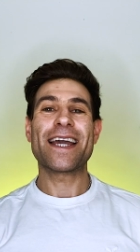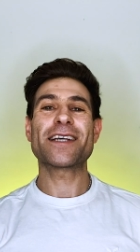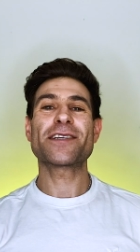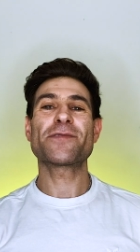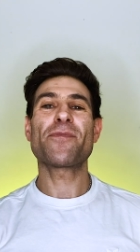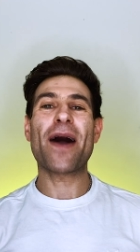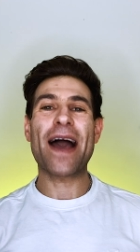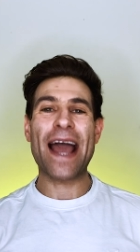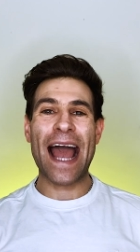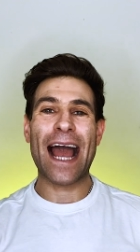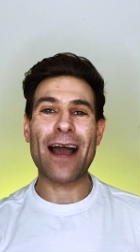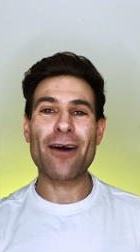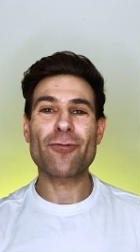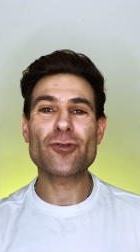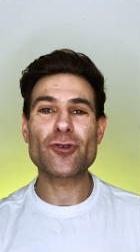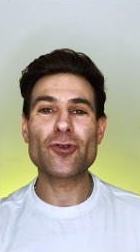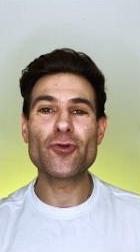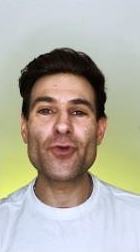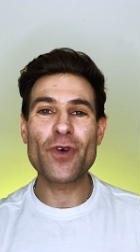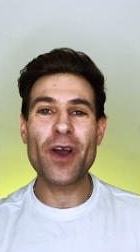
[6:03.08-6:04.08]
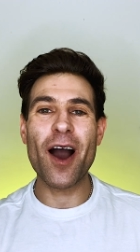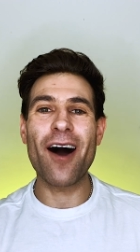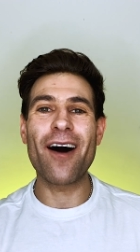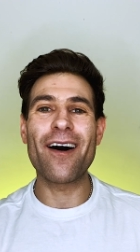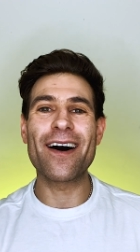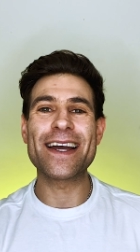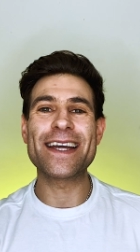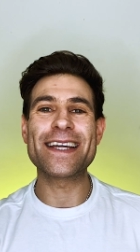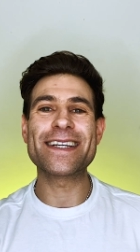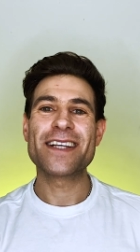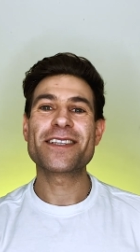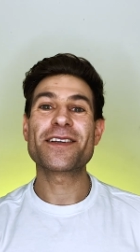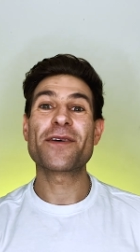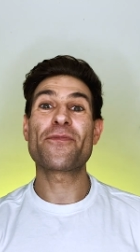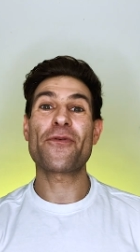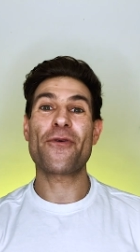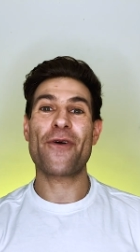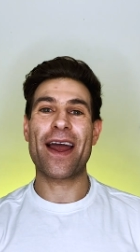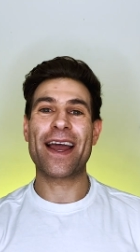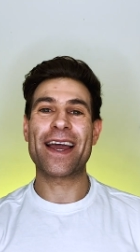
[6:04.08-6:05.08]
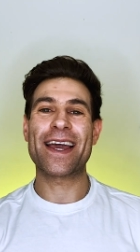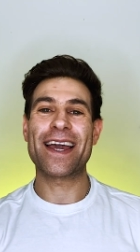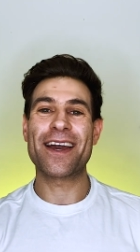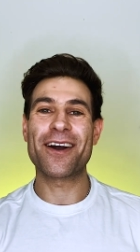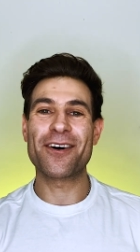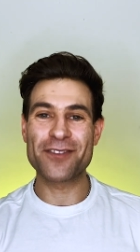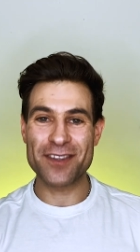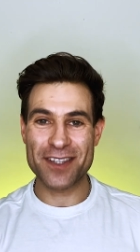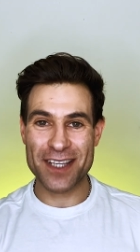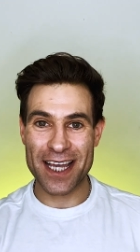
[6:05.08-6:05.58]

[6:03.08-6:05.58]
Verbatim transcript: Here's my how-to guide to pranking on